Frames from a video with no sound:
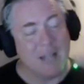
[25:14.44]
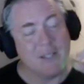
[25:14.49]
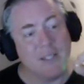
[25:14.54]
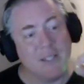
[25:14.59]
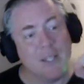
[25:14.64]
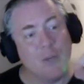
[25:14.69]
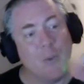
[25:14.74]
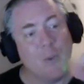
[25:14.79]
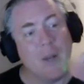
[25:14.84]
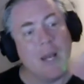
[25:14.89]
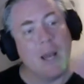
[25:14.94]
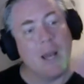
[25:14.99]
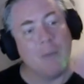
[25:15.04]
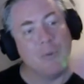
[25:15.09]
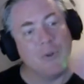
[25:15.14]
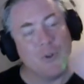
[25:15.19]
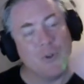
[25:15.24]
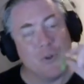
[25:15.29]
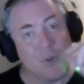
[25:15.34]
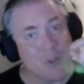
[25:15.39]
so you end up
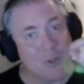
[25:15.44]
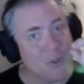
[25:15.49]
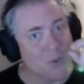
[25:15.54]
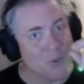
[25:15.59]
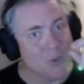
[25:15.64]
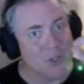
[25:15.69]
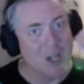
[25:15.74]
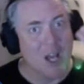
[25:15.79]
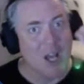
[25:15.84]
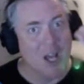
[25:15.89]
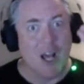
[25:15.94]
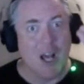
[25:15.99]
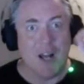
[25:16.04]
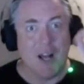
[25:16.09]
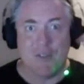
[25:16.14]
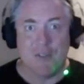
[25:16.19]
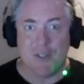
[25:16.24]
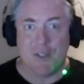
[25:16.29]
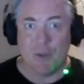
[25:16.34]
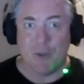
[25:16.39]
with crystals of
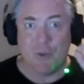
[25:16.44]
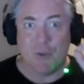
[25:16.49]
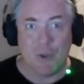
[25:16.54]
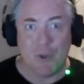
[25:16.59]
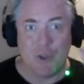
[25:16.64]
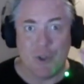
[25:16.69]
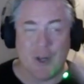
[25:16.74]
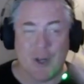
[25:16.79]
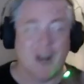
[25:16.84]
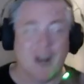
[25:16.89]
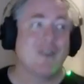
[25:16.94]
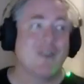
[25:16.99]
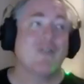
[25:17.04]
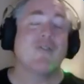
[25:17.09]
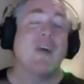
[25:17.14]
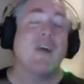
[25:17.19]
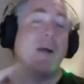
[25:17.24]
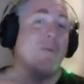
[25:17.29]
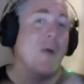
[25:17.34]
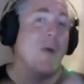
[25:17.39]
salt or sugar.
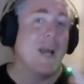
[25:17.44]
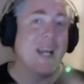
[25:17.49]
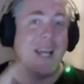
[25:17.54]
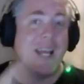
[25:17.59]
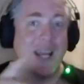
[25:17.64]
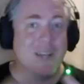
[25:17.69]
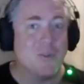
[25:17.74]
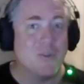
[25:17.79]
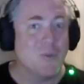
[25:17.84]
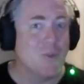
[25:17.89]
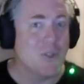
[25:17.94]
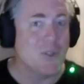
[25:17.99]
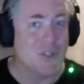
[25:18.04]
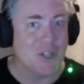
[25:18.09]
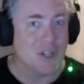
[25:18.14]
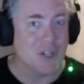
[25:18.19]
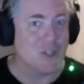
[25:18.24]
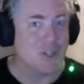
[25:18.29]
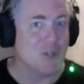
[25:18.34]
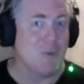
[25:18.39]
Great way to get into a
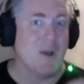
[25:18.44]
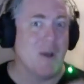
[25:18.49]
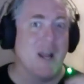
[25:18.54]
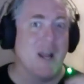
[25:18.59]
discussion about